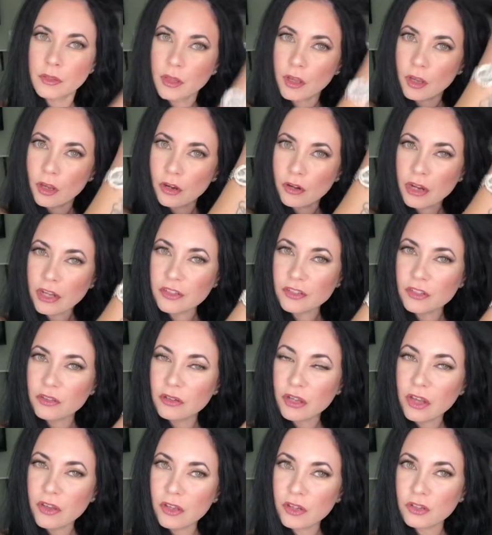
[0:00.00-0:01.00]
Alright, so
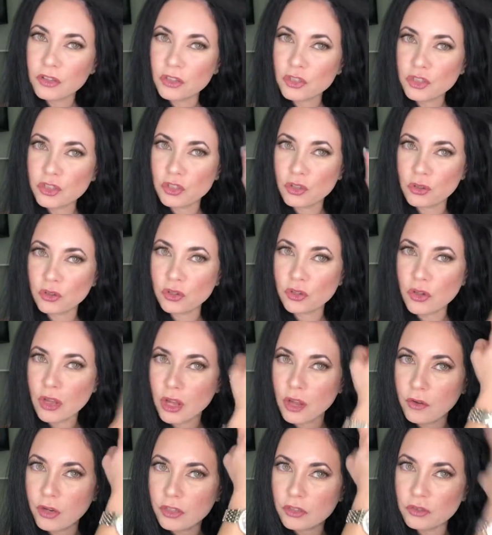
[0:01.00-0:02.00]
now I'm going to show you how
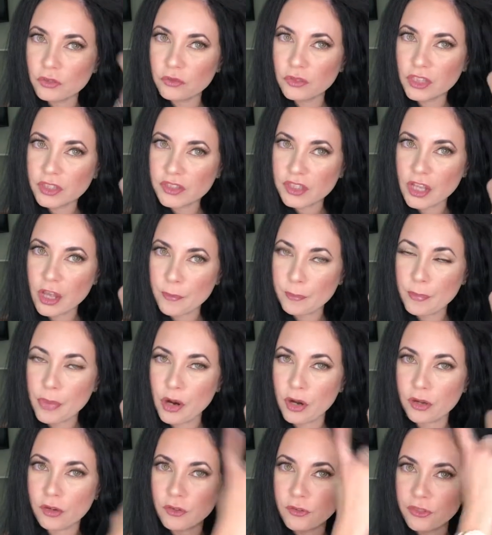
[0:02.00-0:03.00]
I do the top
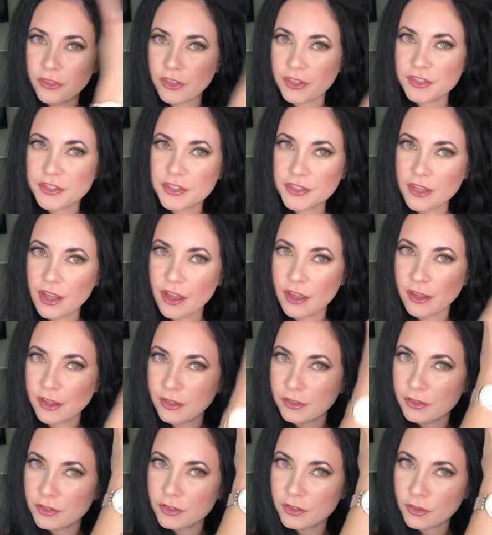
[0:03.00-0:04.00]
part of this
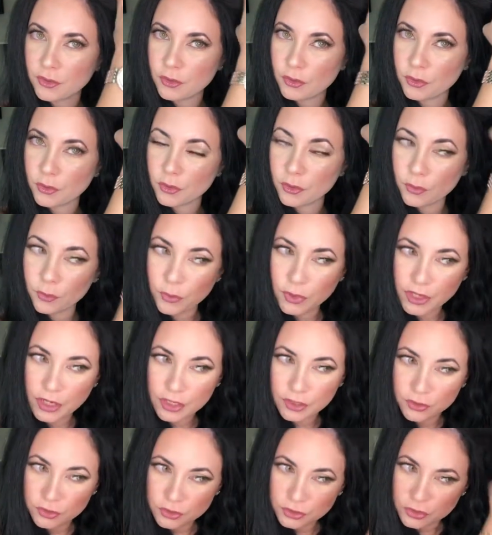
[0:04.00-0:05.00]
side. So what I'm
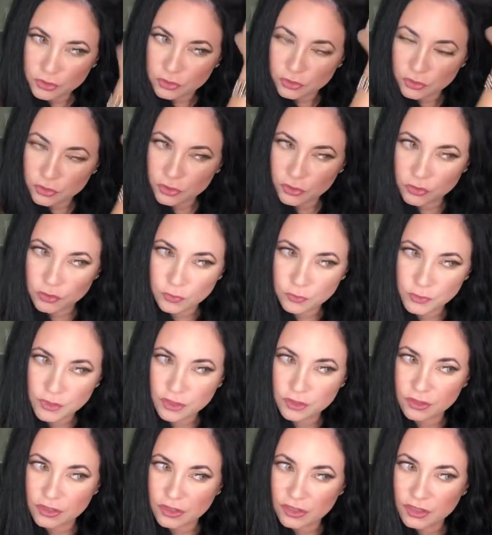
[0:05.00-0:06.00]
going to do,
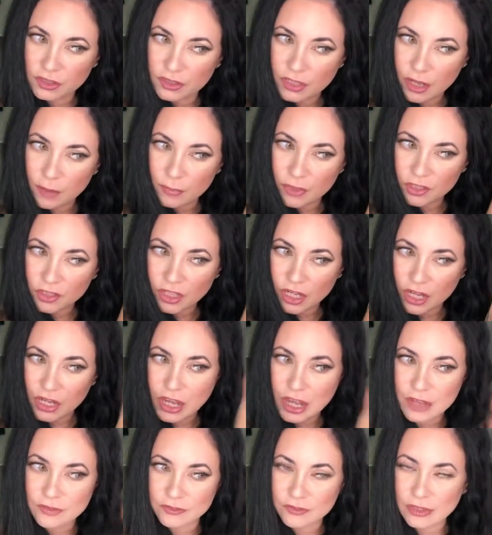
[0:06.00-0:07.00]
because this is how much I
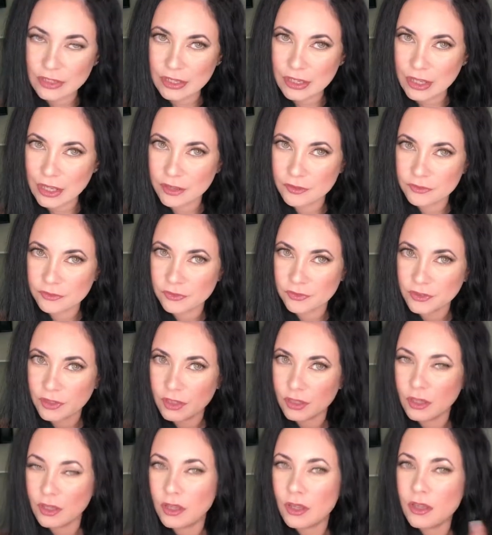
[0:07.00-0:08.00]
have left,
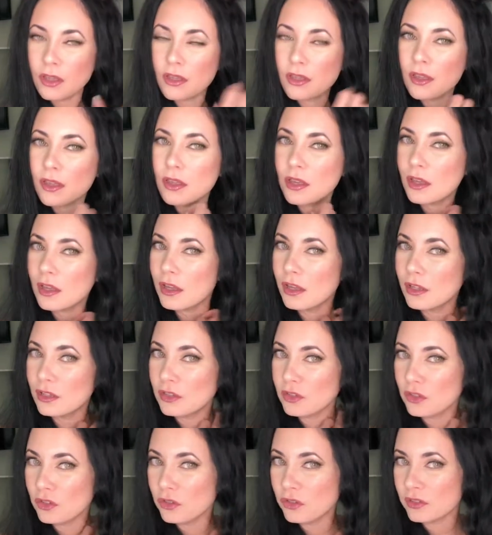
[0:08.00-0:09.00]
and
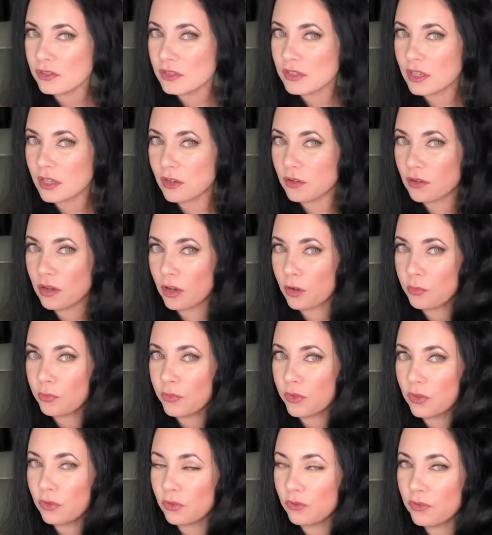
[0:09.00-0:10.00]
you can tell how
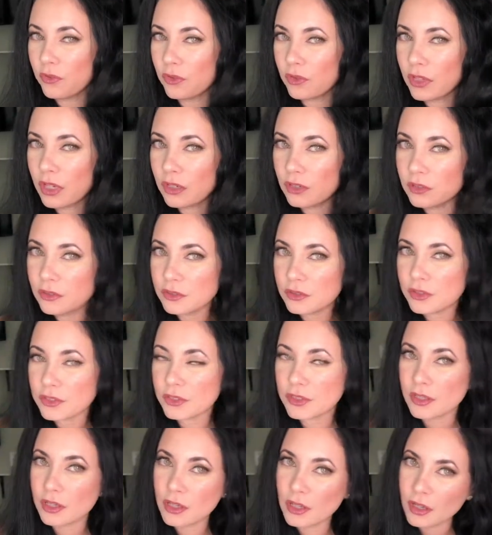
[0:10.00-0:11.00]
beautiful that looks.
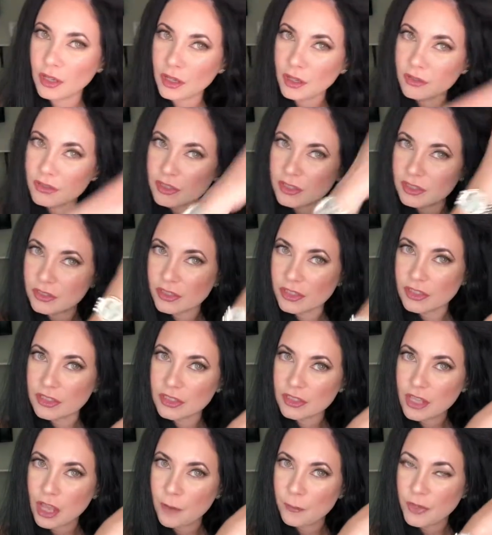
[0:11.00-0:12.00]
So this is
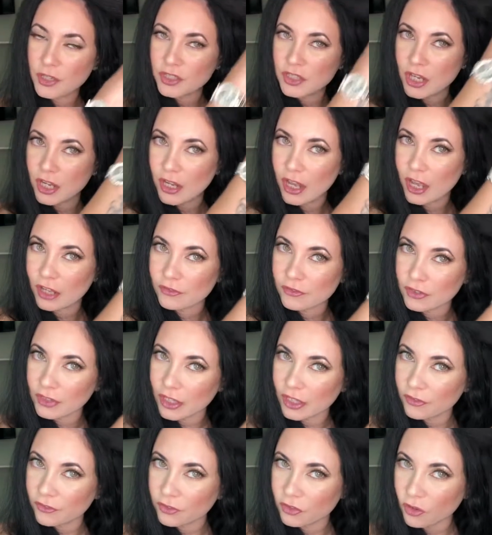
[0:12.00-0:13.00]
how much I have
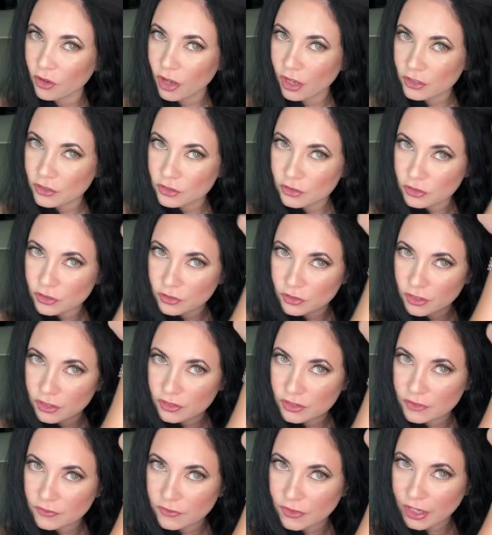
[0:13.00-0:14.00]
left, so I'm just going to
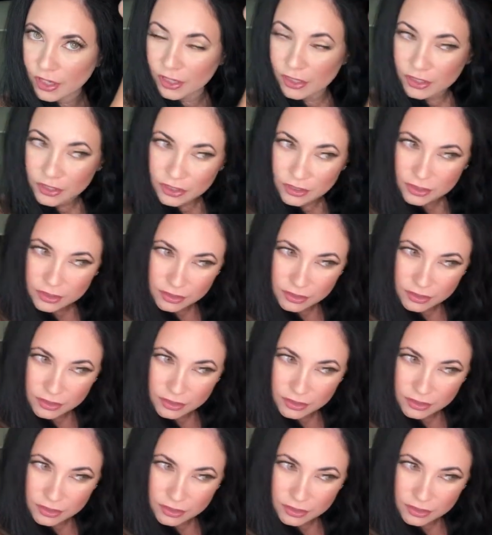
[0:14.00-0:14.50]
divide it